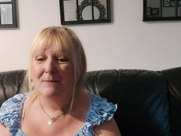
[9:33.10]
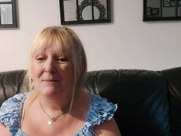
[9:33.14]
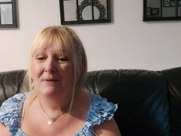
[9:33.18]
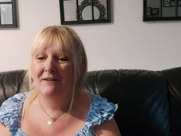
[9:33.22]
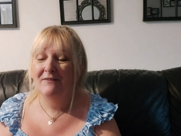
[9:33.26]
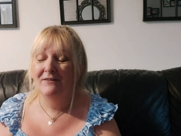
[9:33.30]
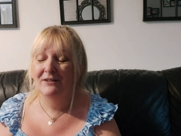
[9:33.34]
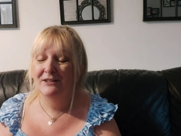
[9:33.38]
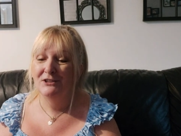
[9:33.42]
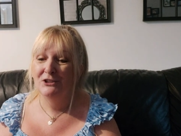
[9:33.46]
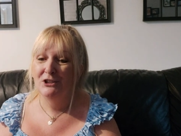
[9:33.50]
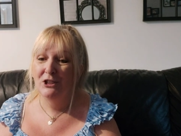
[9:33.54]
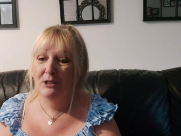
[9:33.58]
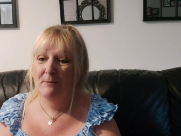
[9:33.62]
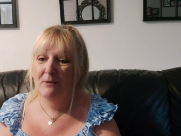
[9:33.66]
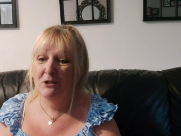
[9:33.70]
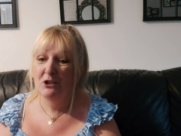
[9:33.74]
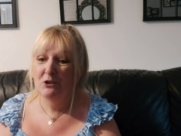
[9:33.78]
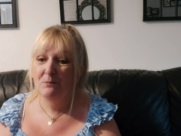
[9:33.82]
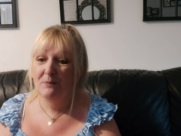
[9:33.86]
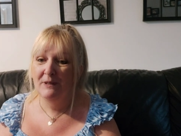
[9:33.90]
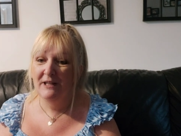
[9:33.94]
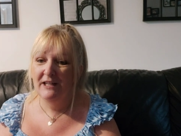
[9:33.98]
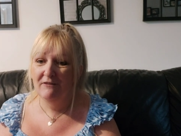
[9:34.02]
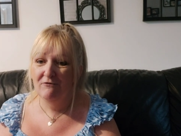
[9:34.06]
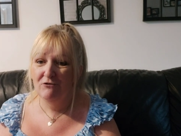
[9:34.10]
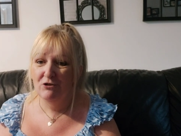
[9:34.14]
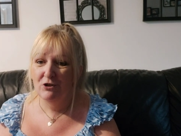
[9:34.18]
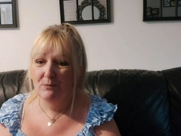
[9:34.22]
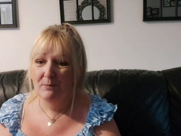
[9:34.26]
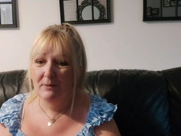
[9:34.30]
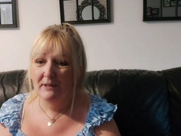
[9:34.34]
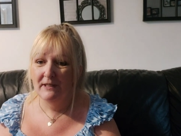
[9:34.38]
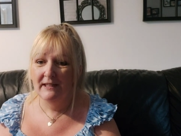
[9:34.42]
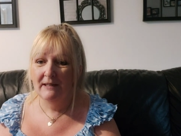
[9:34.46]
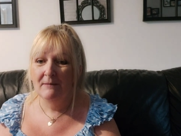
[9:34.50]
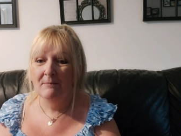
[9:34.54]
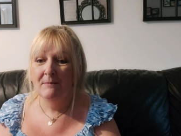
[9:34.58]
But I've got too much
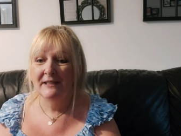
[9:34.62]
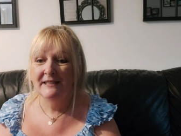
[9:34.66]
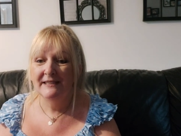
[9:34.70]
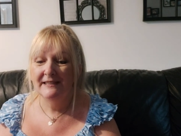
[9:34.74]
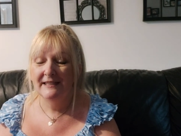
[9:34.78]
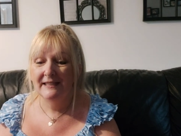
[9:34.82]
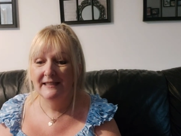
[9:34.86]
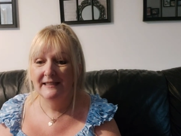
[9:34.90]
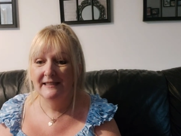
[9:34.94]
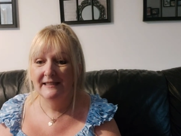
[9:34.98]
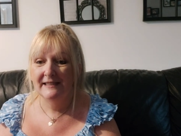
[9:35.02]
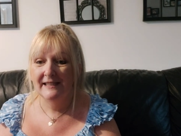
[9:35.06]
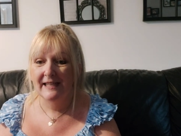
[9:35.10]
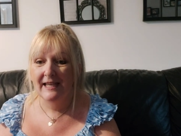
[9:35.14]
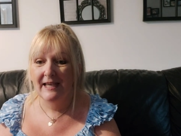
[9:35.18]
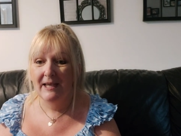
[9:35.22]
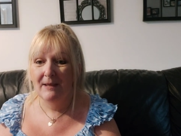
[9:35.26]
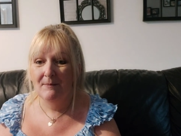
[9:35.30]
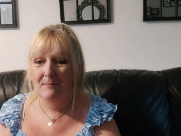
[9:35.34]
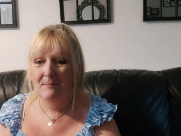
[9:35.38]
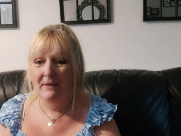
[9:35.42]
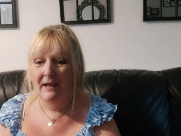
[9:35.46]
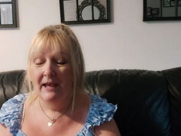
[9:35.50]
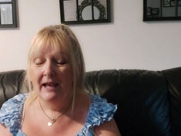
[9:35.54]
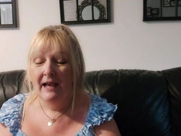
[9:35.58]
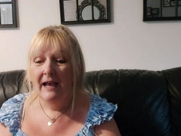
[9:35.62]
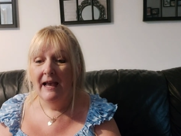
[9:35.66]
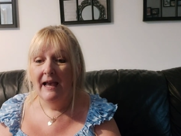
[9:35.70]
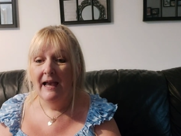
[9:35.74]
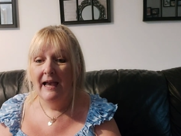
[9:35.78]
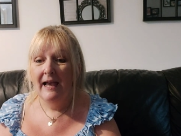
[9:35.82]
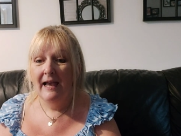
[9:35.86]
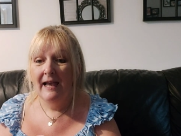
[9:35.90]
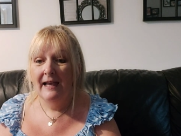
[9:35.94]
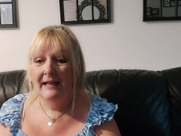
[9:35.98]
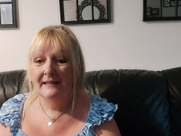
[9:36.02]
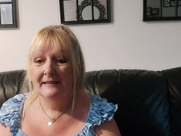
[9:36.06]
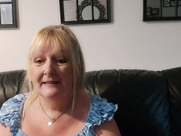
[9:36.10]
bilirubin in my system,
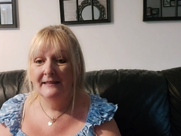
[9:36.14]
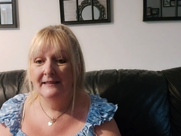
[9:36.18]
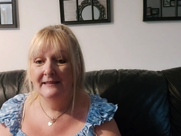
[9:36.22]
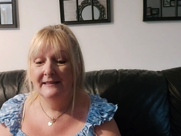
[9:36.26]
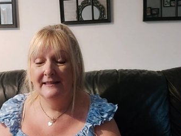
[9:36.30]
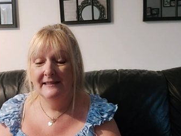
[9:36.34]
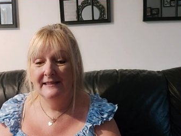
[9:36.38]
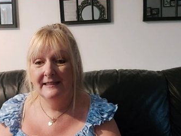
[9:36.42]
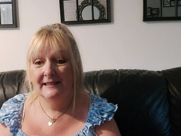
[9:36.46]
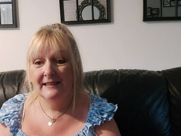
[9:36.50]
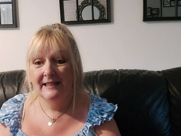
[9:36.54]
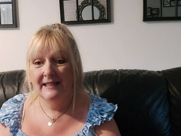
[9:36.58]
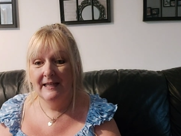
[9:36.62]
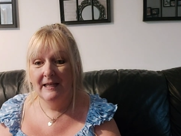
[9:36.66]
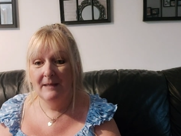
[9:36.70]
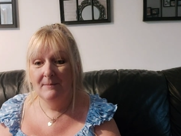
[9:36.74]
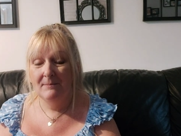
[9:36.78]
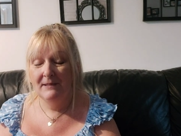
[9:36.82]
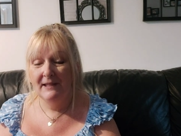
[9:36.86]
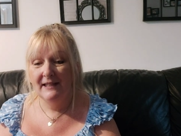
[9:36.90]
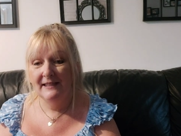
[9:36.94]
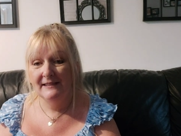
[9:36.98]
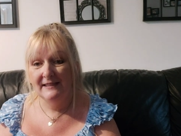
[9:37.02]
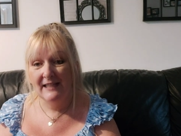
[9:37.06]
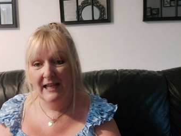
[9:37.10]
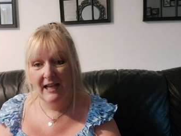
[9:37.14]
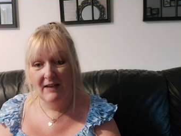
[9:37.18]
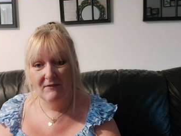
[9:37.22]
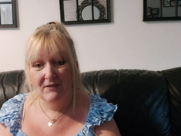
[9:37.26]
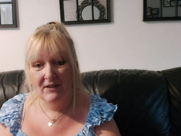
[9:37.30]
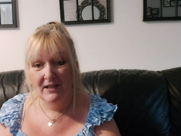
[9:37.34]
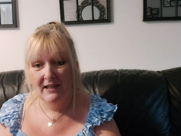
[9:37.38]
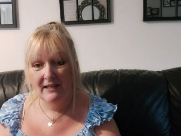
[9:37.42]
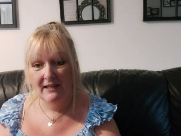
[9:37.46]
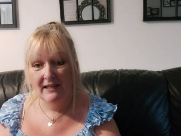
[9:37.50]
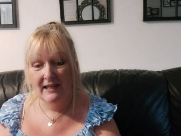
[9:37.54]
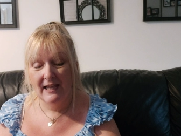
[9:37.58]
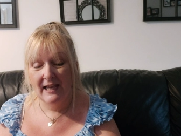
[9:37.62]
and it plays
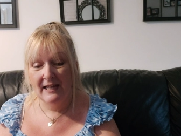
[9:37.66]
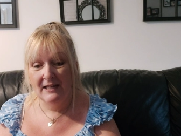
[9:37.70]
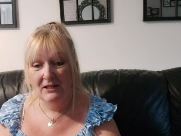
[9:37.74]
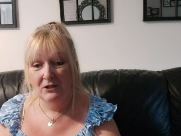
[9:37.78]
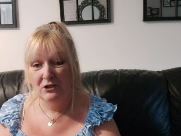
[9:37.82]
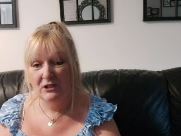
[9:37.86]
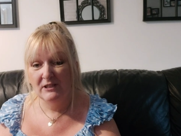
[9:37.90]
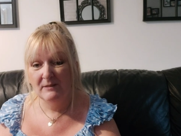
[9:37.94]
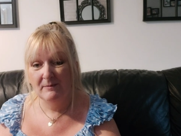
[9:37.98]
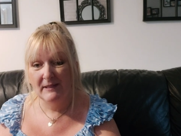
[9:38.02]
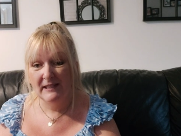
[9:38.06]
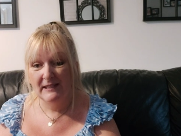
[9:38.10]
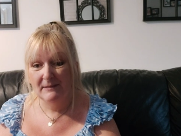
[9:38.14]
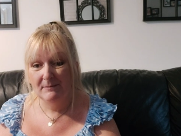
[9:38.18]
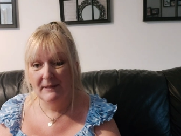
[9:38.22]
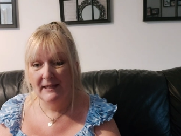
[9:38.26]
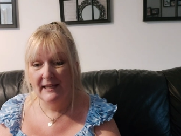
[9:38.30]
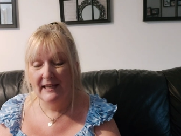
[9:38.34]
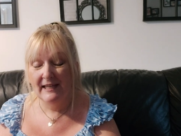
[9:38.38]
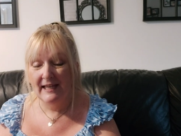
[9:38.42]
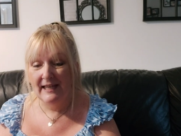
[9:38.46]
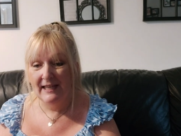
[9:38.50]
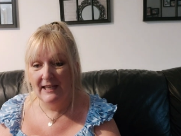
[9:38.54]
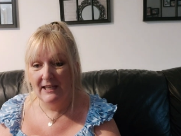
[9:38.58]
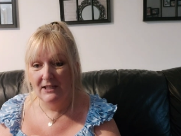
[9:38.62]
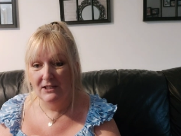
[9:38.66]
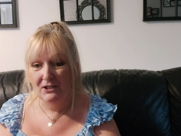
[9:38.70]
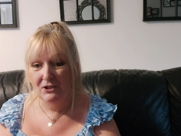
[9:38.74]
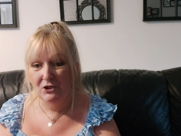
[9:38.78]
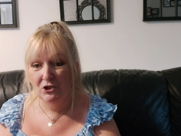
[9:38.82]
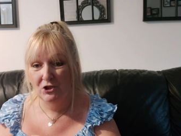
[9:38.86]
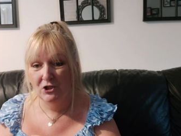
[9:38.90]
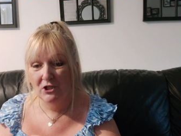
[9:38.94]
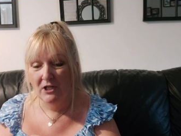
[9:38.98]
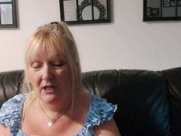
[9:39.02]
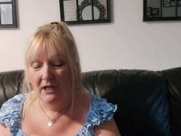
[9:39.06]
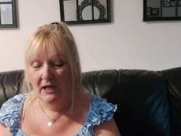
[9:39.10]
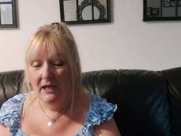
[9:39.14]
havoc and it just makes me
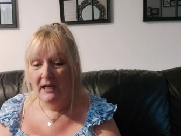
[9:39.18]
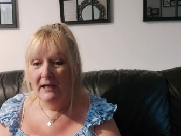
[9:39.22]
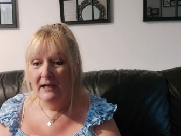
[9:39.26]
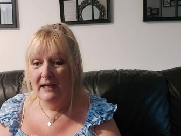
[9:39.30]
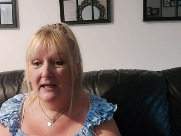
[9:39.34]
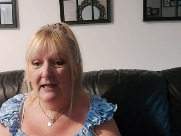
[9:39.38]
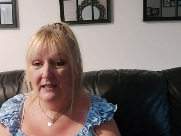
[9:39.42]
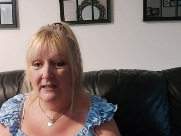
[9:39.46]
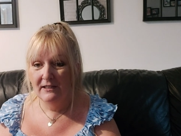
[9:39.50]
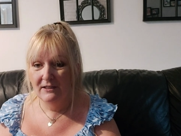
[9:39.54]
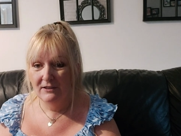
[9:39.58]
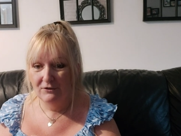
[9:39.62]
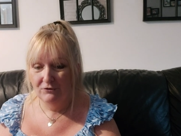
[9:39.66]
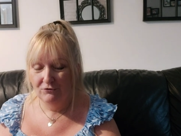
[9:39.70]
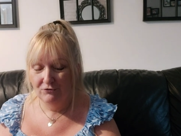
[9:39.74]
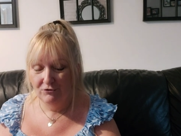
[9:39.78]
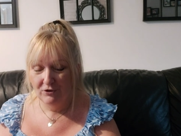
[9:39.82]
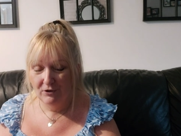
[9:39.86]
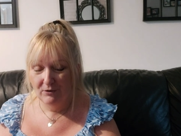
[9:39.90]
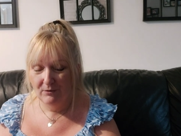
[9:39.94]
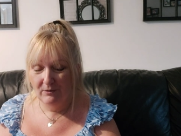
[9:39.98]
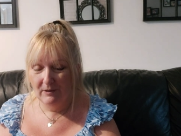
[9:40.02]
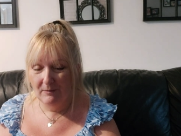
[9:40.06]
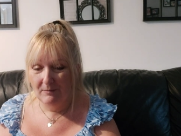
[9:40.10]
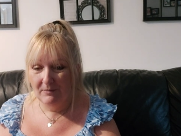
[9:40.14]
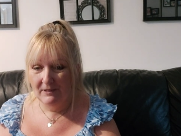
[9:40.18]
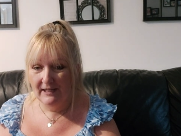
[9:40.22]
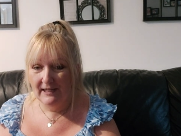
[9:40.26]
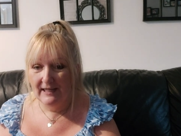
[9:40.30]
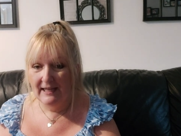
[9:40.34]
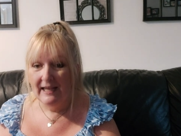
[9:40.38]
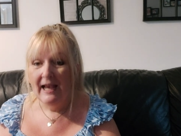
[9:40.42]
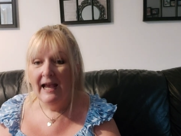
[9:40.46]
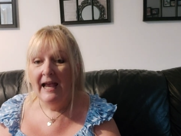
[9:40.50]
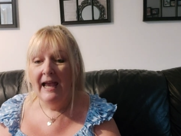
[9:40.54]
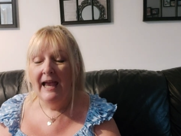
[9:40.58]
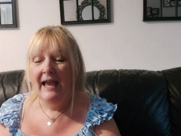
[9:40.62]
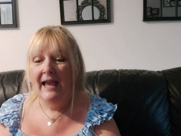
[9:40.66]
itch
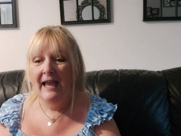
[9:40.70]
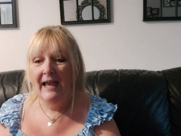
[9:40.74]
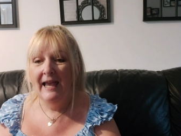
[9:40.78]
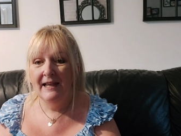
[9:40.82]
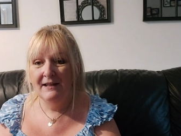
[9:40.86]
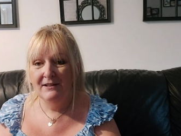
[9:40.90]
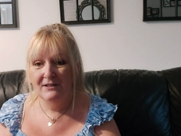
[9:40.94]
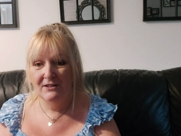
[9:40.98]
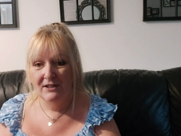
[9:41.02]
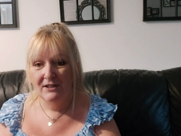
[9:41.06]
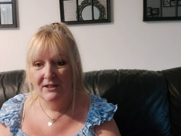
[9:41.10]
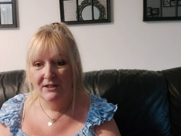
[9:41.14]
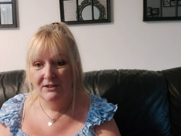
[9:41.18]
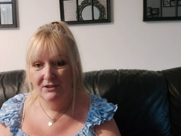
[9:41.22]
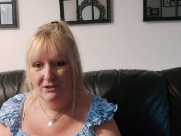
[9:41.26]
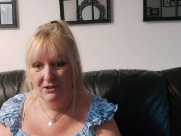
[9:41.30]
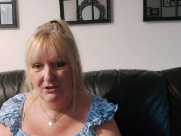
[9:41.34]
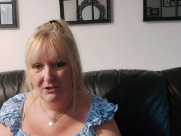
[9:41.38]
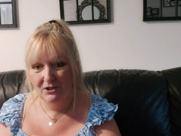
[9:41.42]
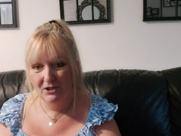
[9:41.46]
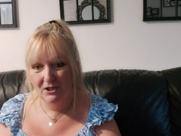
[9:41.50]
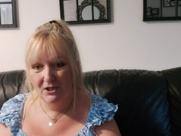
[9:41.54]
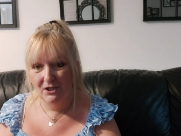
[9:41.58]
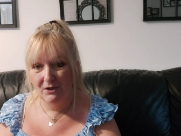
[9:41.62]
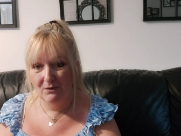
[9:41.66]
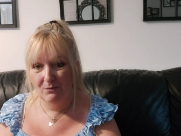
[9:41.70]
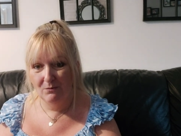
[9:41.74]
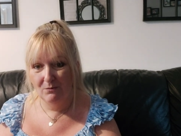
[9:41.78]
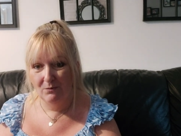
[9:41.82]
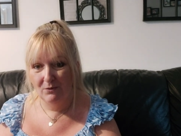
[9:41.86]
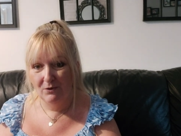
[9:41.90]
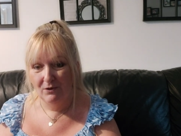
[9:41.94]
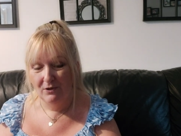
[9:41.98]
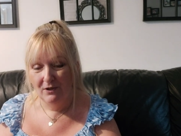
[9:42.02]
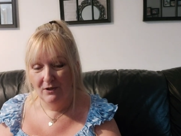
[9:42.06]
uncontrollably, head to toe.